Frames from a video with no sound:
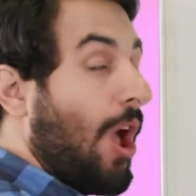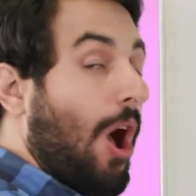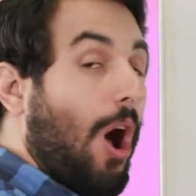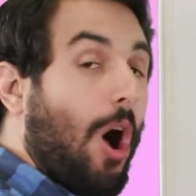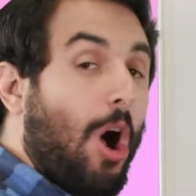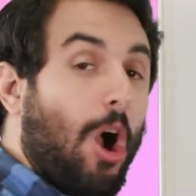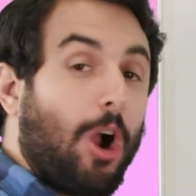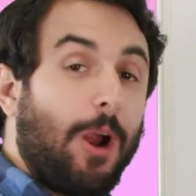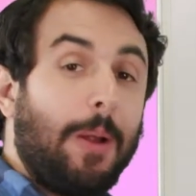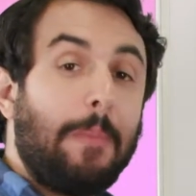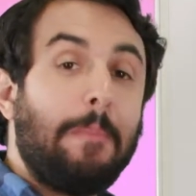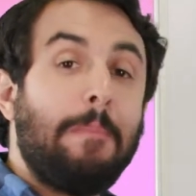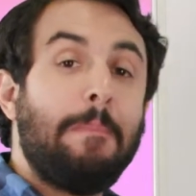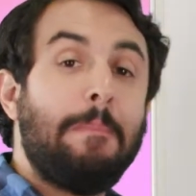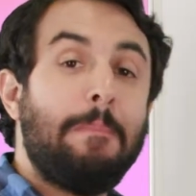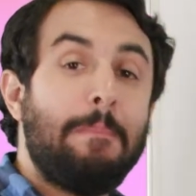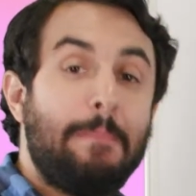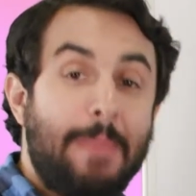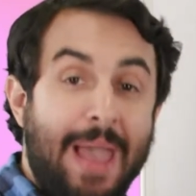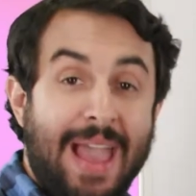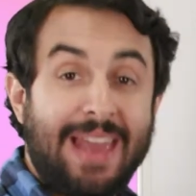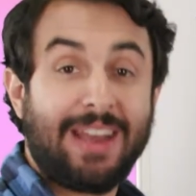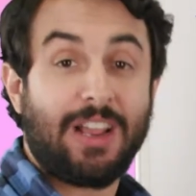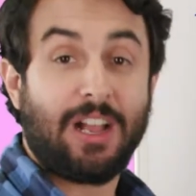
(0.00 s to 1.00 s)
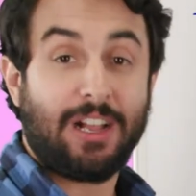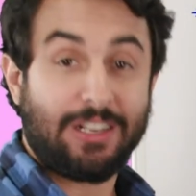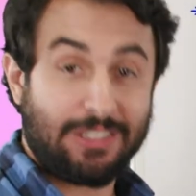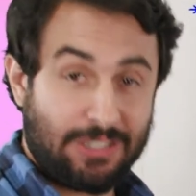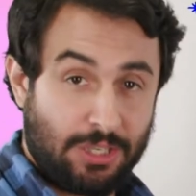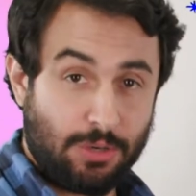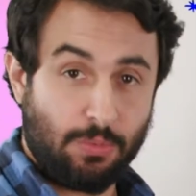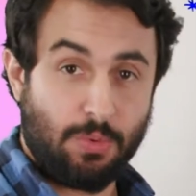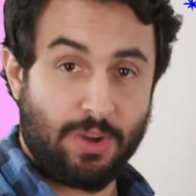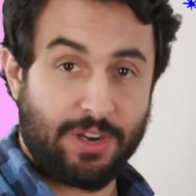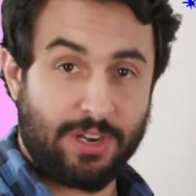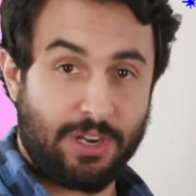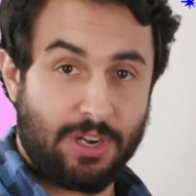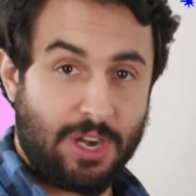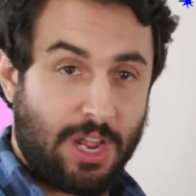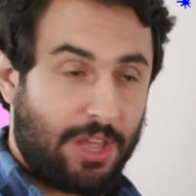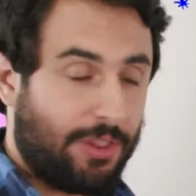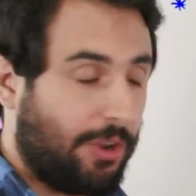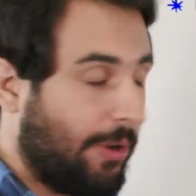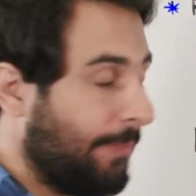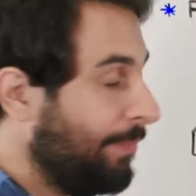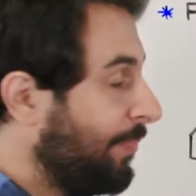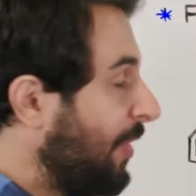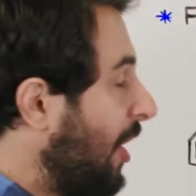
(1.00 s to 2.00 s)
are meta to one
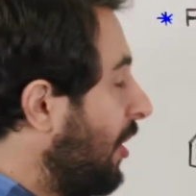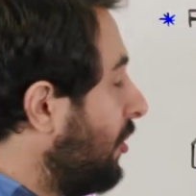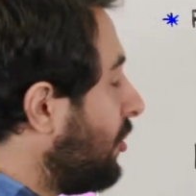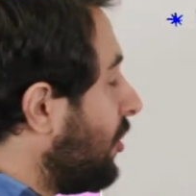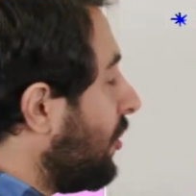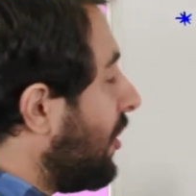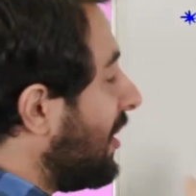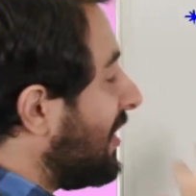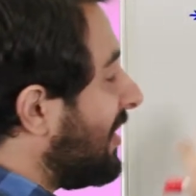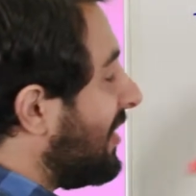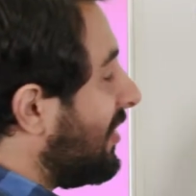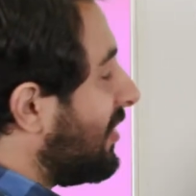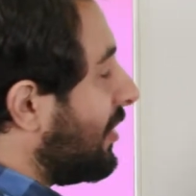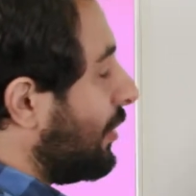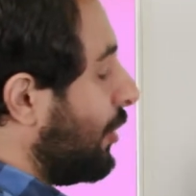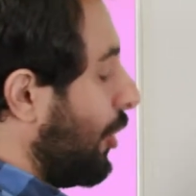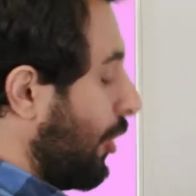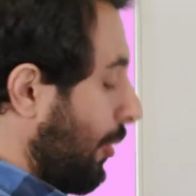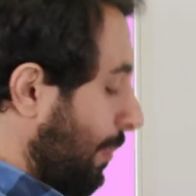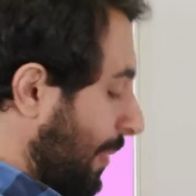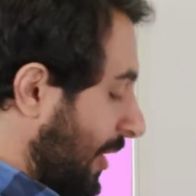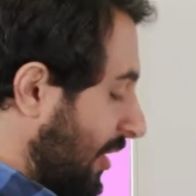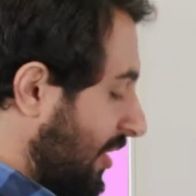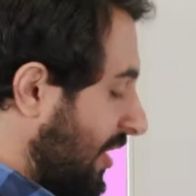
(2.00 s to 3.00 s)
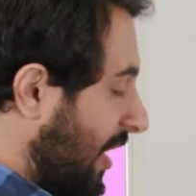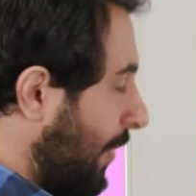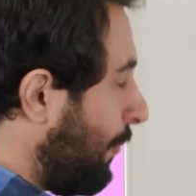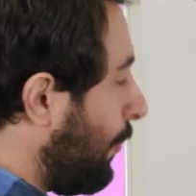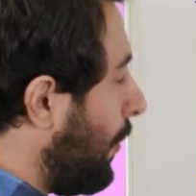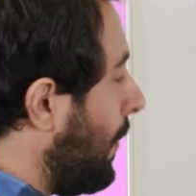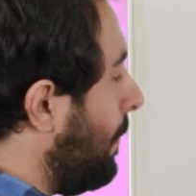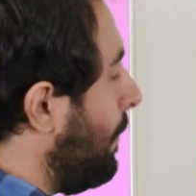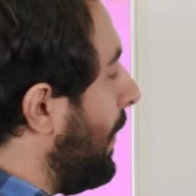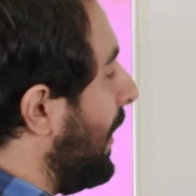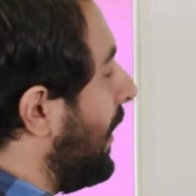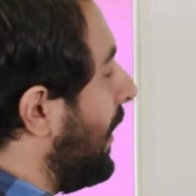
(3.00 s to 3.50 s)
another? So this is a little bit different,